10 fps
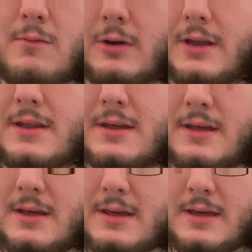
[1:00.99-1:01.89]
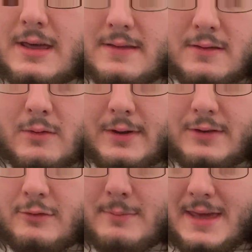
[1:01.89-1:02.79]
one is
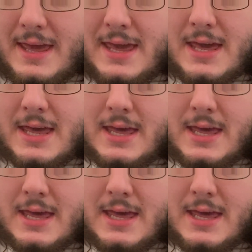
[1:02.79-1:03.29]
going to be